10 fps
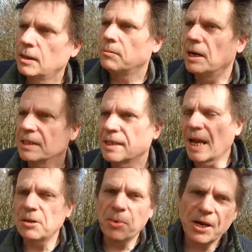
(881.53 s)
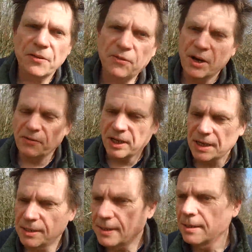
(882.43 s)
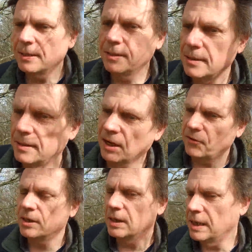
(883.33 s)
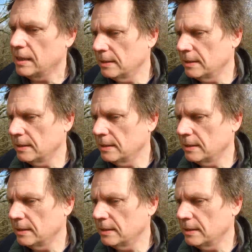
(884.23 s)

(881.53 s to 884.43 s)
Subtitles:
I stand by the 5 E's, definitely.